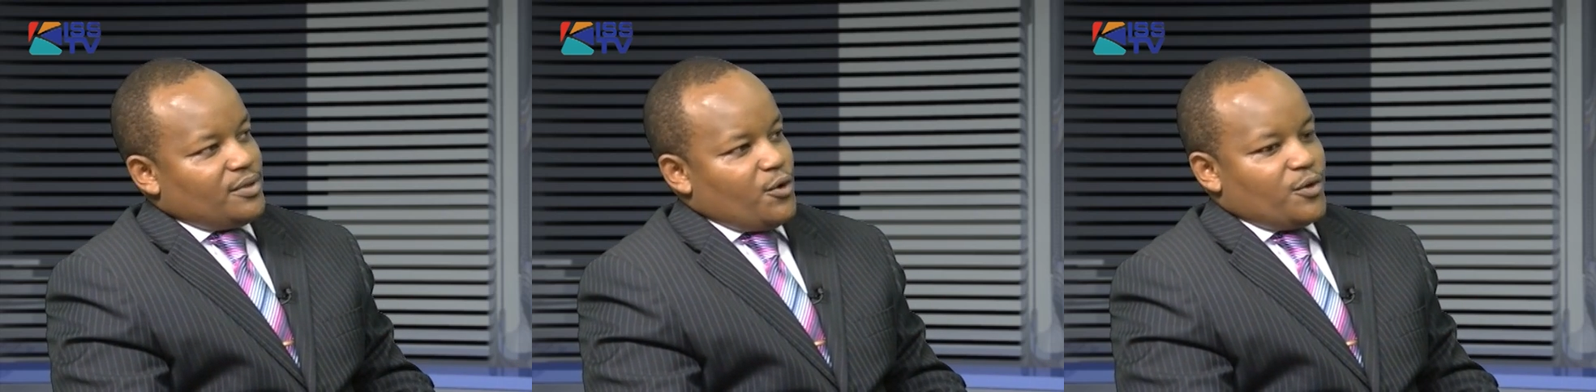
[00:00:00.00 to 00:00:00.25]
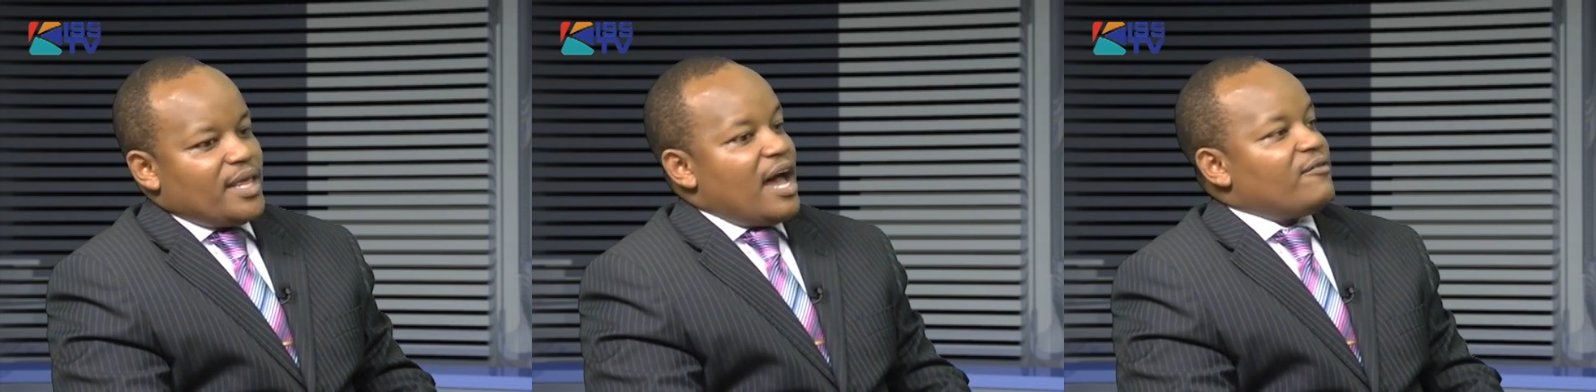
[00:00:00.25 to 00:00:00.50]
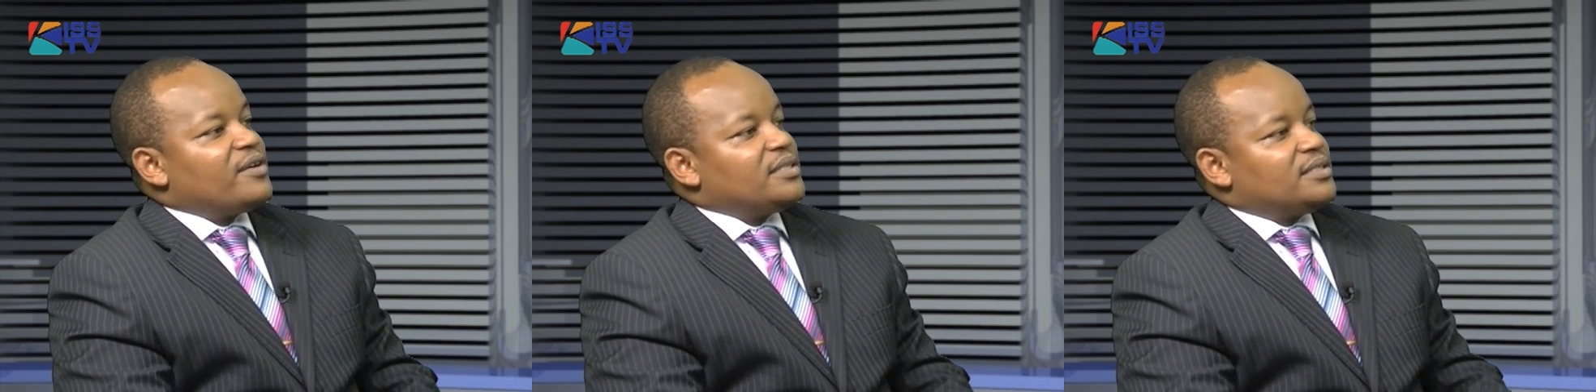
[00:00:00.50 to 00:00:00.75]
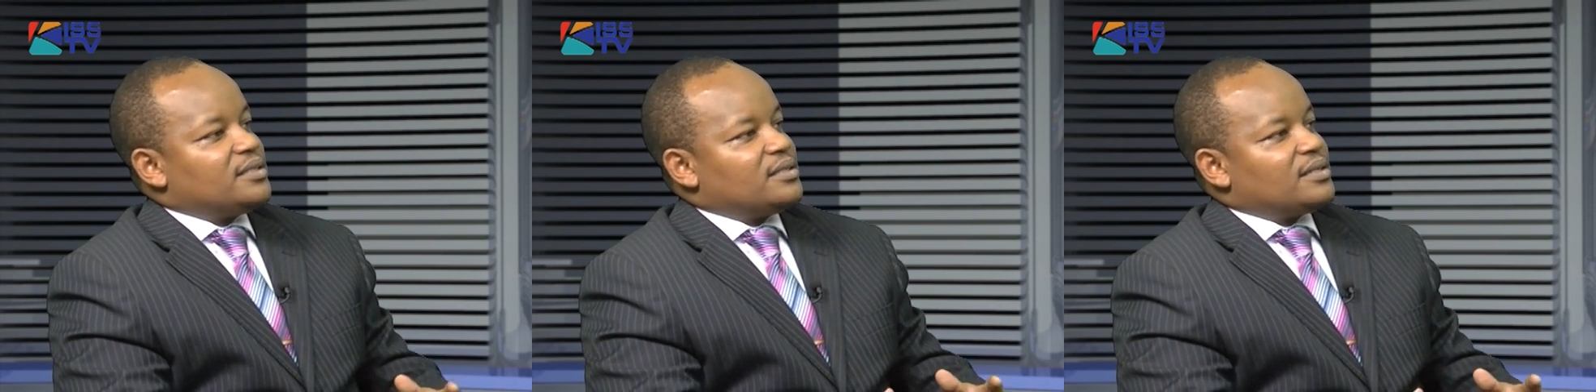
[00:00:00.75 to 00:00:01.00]
or the
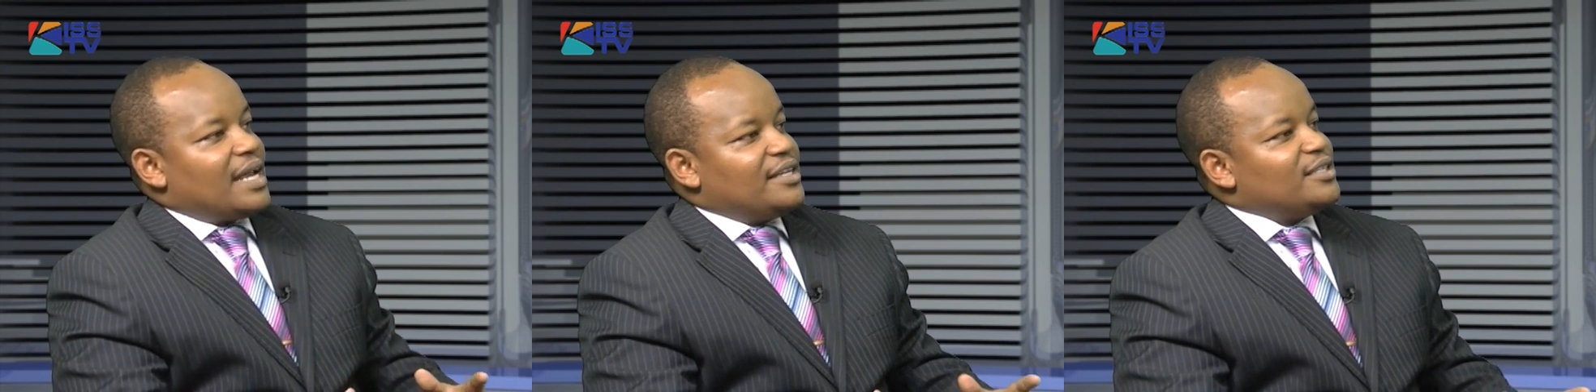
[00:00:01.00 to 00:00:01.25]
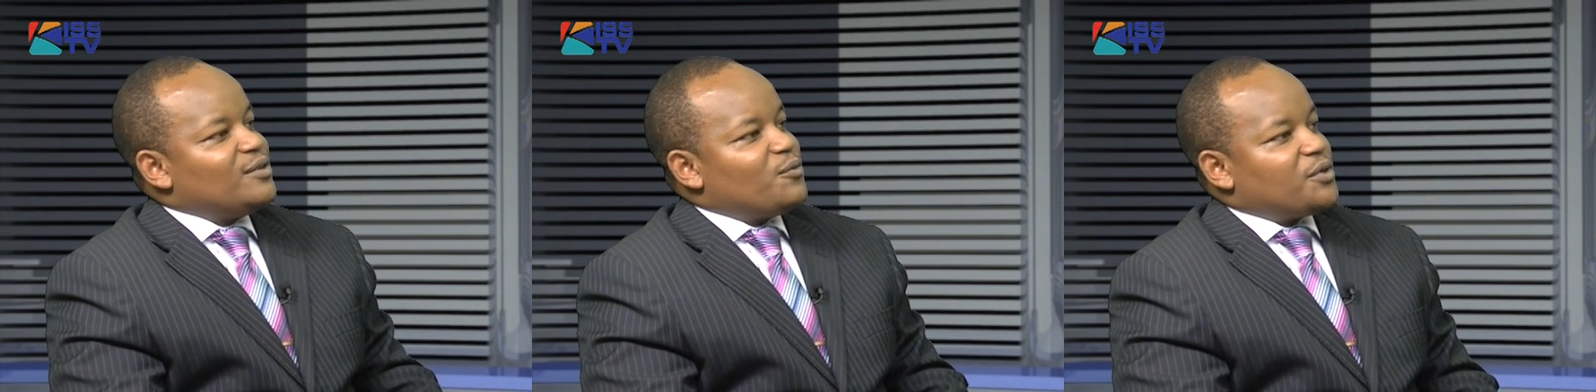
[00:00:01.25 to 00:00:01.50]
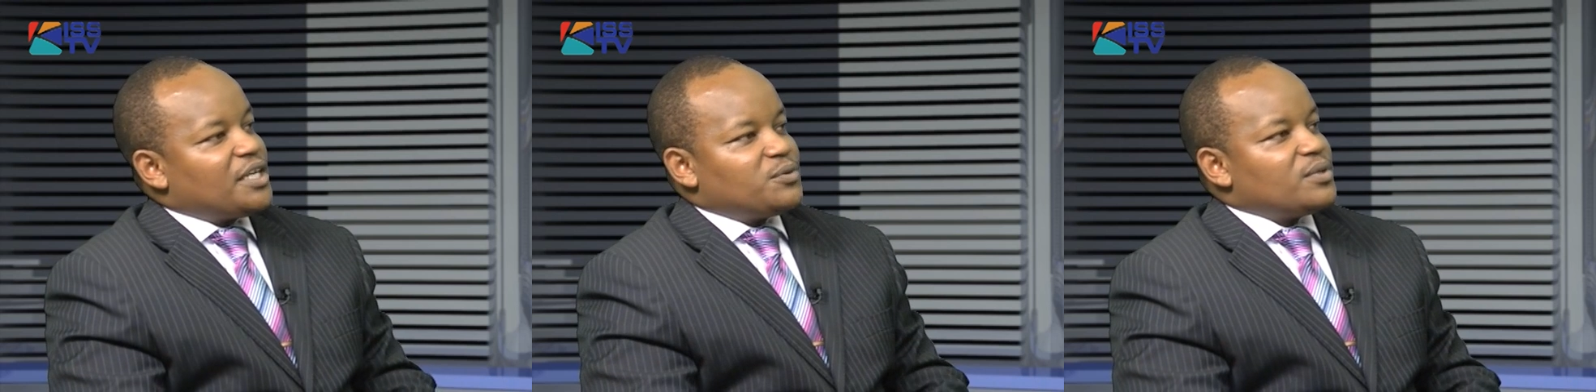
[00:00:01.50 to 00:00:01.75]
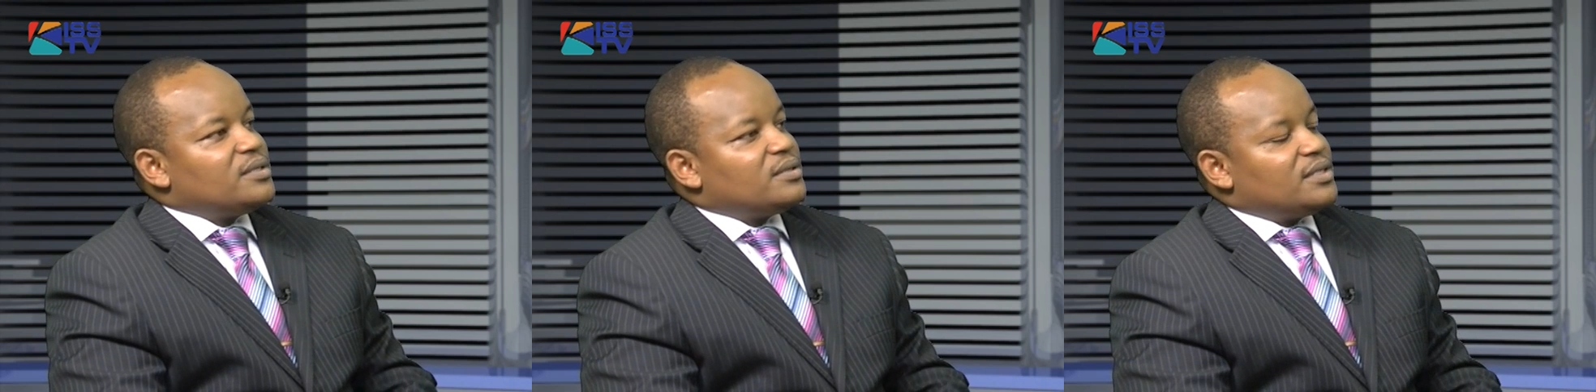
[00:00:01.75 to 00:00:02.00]
average Kalenjin voter
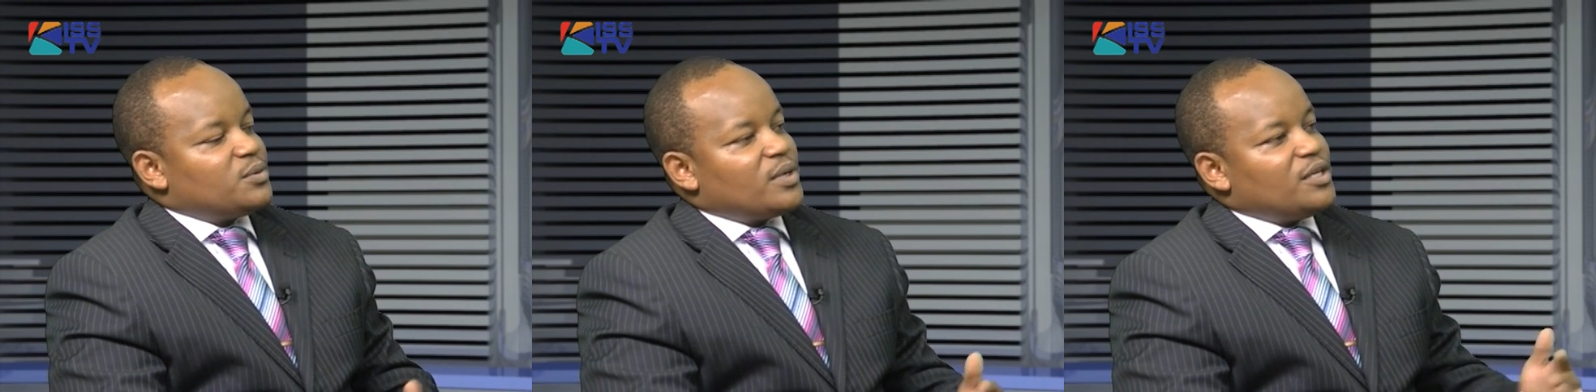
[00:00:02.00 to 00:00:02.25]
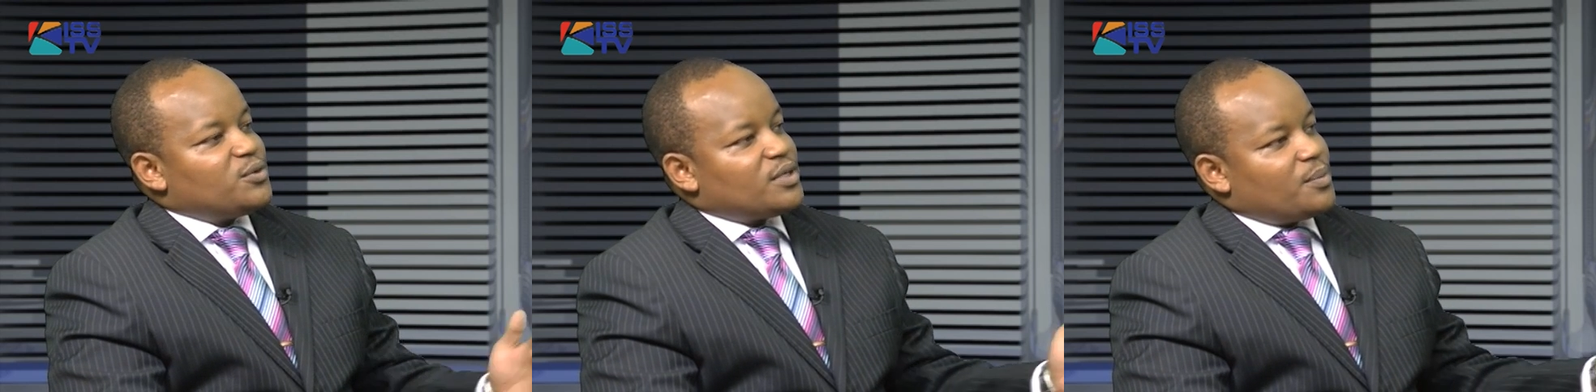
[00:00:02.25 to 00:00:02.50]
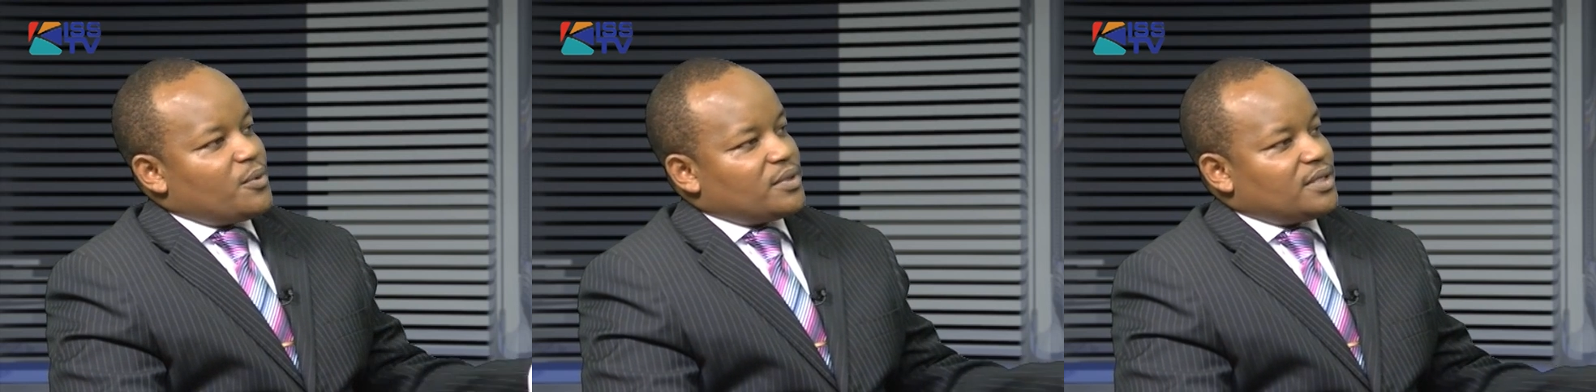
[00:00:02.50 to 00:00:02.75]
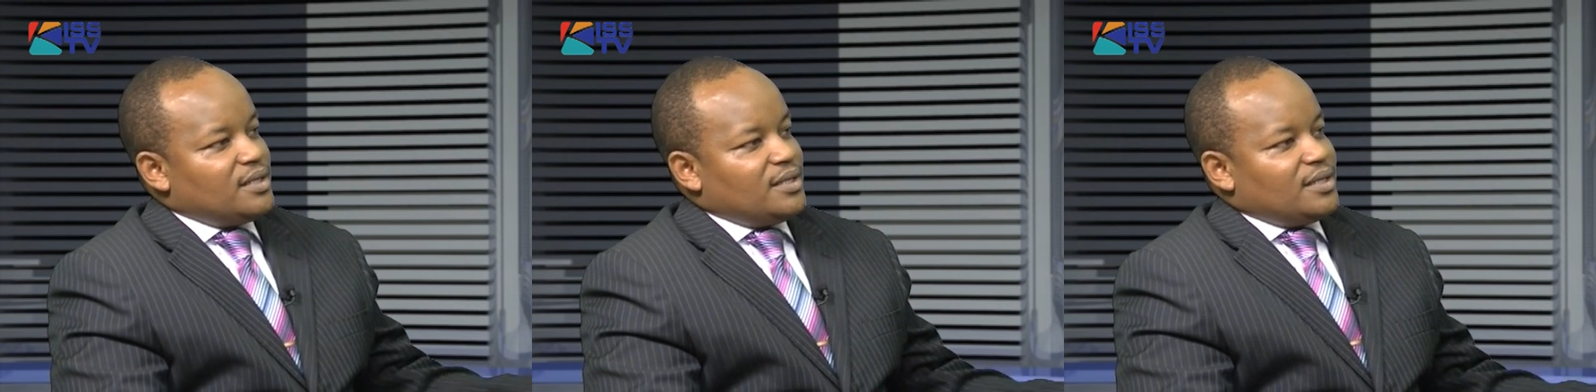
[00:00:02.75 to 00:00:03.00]
is willing to support